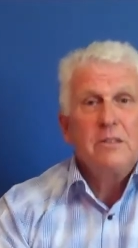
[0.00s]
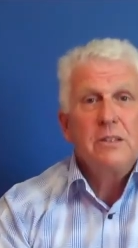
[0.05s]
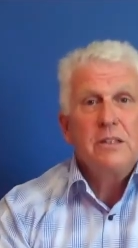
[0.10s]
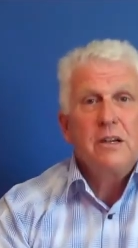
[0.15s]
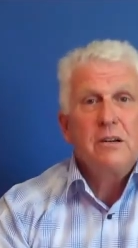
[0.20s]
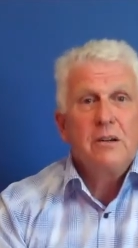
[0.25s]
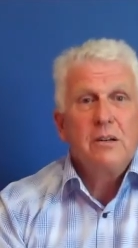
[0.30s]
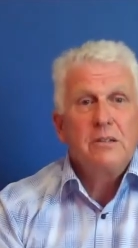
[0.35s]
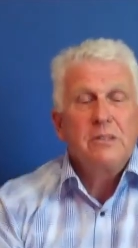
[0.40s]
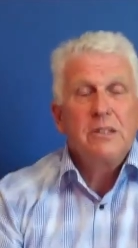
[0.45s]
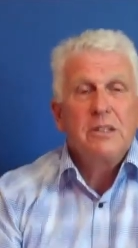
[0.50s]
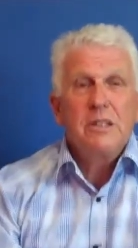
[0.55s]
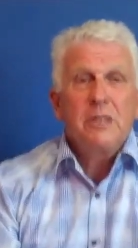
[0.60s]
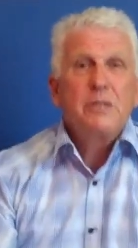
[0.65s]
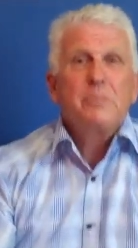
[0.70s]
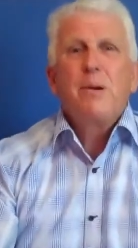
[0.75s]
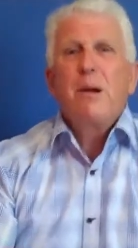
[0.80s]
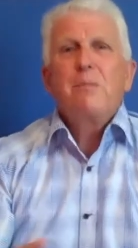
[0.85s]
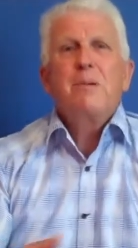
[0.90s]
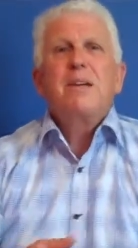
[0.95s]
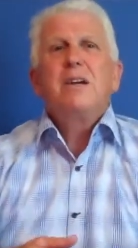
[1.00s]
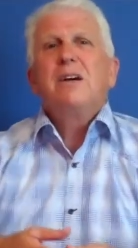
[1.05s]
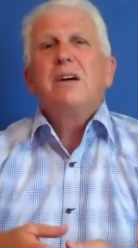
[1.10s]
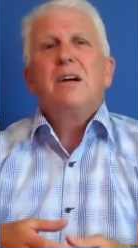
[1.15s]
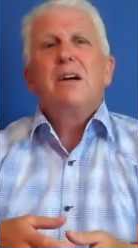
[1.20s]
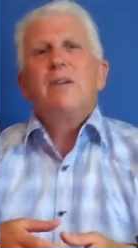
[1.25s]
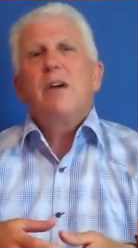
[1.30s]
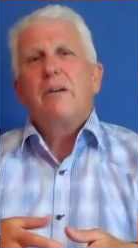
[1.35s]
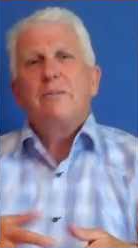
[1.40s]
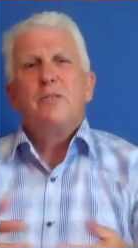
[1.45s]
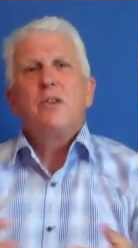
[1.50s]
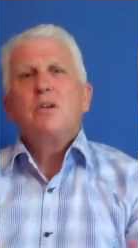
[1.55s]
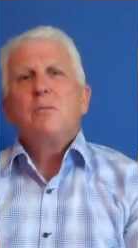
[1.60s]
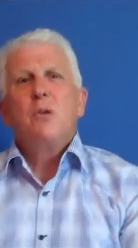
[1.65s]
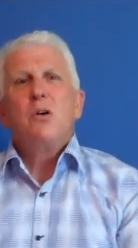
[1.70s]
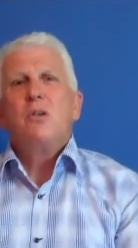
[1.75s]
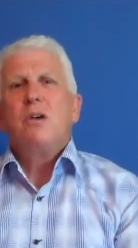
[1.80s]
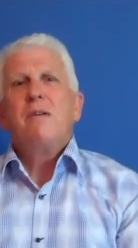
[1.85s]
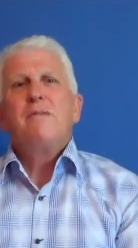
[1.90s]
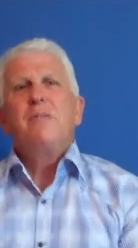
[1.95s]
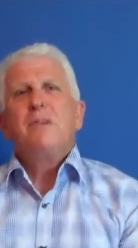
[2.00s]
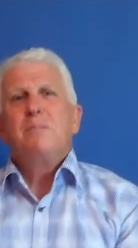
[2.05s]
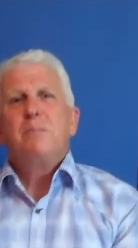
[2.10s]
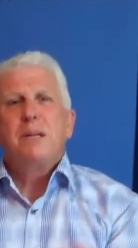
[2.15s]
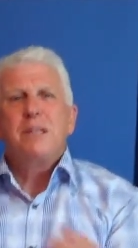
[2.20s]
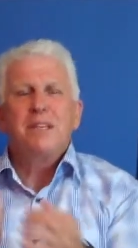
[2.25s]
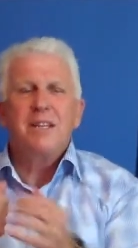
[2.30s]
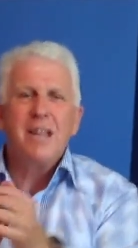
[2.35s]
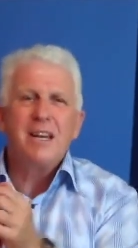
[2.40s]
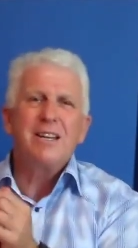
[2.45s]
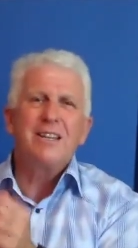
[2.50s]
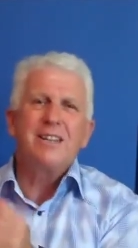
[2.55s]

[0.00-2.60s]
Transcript: You know, there's probably a few more of them, but at the